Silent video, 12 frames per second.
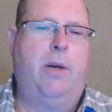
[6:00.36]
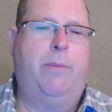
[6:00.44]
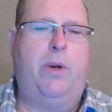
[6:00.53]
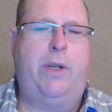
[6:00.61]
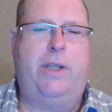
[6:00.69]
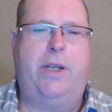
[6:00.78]

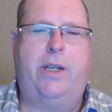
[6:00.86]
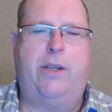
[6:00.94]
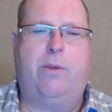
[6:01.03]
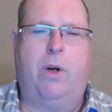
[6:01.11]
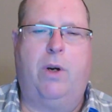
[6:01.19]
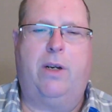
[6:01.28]
point to
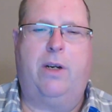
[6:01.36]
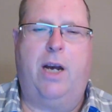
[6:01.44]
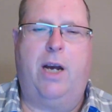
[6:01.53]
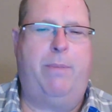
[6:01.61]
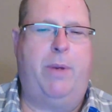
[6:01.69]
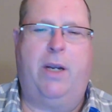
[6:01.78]
his work
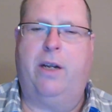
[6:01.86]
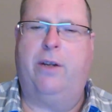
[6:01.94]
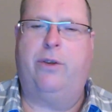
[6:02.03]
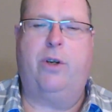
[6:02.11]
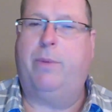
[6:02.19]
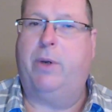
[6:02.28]
not being
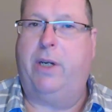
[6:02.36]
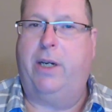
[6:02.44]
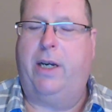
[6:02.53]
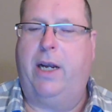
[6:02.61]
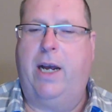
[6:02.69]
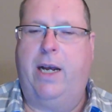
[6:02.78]

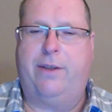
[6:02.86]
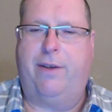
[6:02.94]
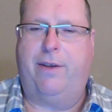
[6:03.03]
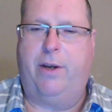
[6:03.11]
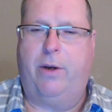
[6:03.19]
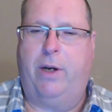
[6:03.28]
interpreted as a
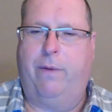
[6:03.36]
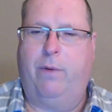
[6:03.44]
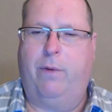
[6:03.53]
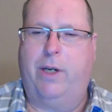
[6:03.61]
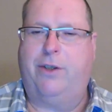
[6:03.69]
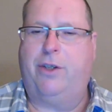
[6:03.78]
theory of
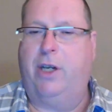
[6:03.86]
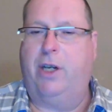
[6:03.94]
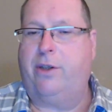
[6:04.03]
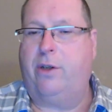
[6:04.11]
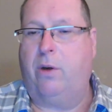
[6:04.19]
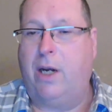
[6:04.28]
what is
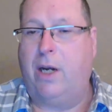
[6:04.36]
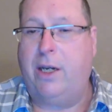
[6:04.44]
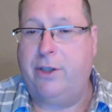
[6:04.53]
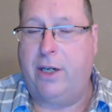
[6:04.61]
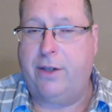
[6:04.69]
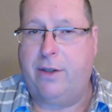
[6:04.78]
just or
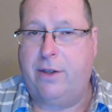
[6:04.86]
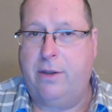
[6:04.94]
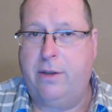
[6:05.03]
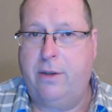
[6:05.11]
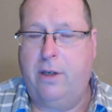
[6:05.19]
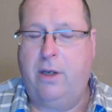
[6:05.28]
unjust,
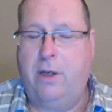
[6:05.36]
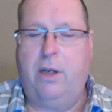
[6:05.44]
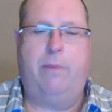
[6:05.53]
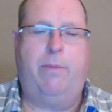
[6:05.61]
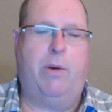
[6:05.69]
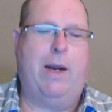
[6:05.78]

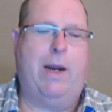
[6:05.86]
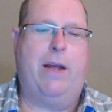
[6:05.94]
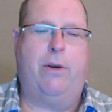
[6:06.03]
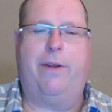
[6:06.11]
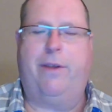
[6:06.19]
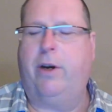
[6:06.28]
but
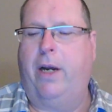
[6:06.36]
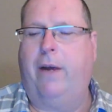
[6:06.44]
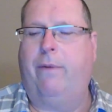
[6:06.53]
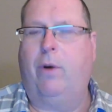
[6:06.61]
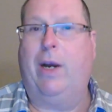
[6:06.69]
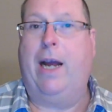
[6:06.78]
rather a theory
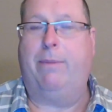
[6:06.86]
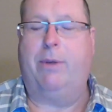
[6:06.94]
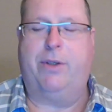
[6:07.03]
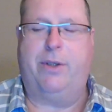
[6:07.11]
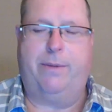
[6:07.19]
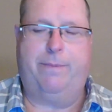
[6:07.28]
of what
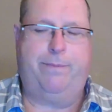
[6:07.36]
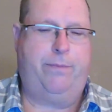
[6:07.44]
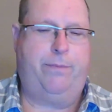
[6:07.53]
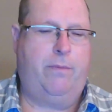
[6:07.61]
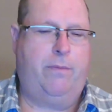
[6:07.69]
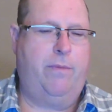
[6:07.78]
happens.
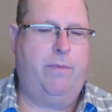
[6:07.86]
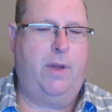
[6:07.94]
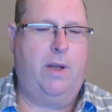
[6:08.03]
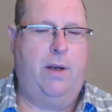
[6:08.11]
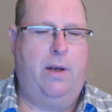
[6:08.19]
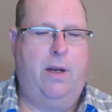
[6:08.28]

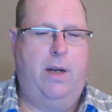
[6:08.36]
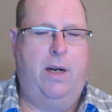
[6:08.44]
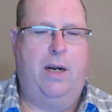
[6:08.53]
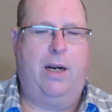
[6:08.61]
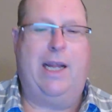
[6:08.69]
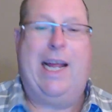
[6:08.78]

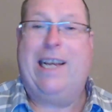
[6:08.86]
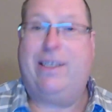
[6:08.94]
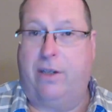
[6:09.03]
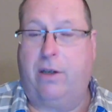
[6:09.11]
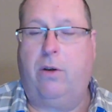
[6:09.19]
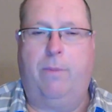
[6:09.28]

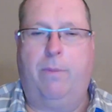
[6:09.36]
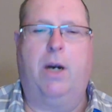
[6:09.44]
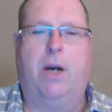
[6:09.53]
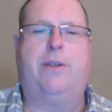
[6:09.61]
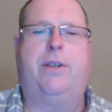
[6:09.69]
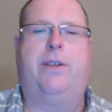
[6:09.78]
Classical
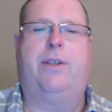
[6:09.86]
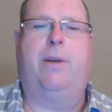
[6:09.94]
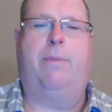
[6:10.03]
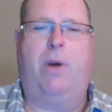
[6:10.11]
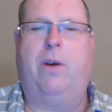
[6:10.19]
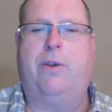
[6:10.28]

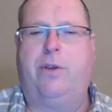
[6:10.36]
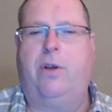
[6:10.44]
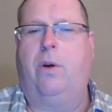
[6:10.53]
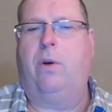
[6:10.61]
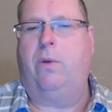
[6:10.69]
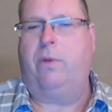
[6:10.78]
Marxism
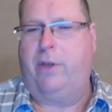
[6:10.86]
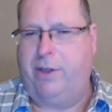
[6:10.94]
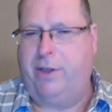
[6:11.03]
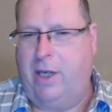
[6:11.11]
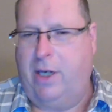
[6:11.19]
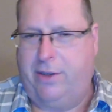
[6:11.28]
also
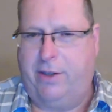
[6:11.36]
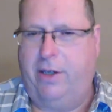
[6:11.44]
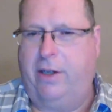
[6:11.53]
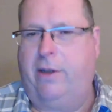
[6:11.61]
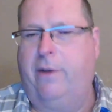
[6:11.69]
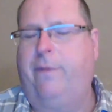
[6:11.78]
does not
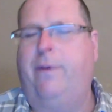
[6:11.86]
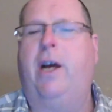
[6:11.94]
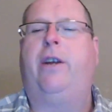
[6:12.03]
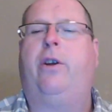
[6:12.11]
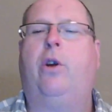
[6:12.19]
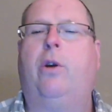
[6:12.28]
seek to
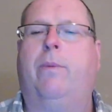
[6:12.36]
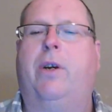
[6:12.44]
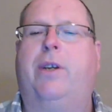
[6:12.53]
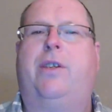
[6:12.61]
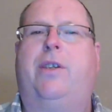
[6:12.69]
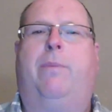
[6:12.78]
find
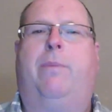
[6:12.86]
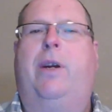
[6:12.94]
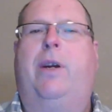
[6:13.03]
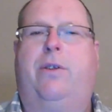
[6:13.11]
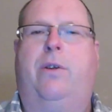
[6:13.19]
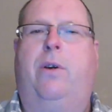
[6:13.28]
numerous
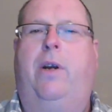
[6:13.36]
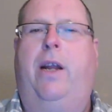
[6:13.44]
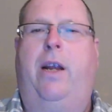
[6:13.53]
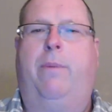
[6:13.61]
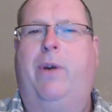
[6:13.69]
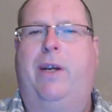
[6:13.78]
oppressor
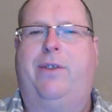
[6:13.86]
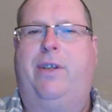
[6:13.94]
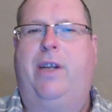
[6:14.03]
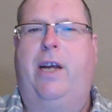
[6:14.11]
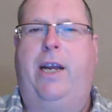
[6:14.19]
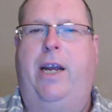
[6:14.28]
and
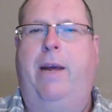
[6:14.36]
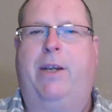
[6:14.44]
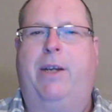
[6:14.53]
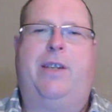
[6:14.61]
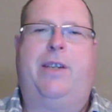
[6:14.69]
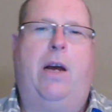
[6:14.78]
oppressed
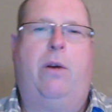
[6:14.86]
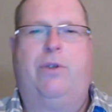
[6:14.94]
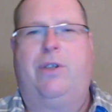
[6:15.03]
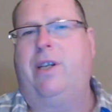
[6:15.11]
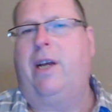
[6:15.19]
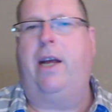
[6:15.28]
dynamics
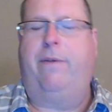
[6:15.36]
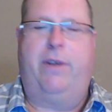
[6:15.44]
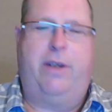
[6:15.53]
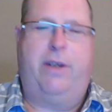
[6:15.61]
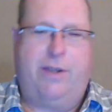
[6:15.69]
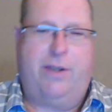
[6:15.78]
outside of
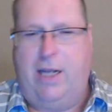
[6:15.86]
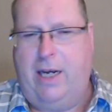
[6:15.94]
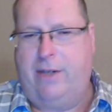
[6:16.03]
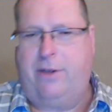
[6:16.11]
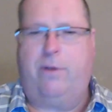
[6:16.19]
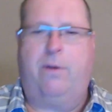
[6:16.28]
these
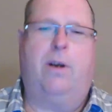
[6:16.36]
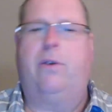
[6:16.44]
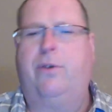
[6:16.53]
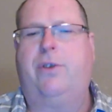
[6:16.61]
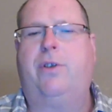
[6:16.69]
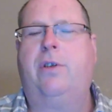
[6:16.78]
class
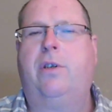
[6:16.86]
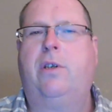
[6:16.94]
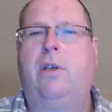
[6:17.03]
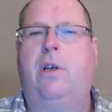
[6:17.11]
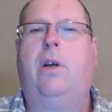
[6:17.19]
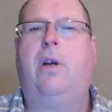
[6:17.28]
struggles
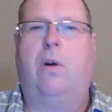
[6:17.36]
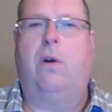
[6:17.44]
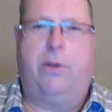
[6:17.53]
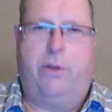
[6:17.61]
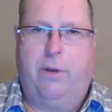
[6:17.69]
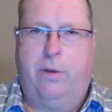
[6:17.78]

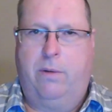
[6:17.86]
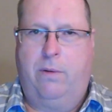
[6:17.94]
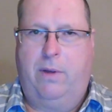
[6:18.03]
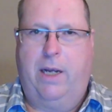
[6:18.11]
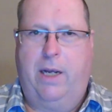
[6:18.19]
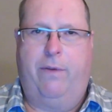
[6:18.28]
or to
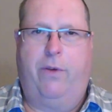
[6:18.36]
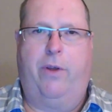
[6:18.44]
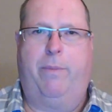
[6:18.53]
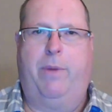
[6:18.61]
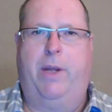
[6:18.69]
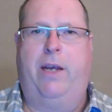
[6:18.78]
level
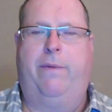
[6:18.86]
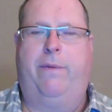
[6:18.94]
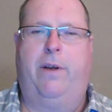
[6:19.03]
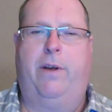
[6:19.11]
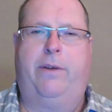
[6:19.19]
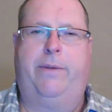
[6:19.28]
the playing
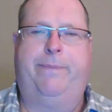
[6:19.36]
field.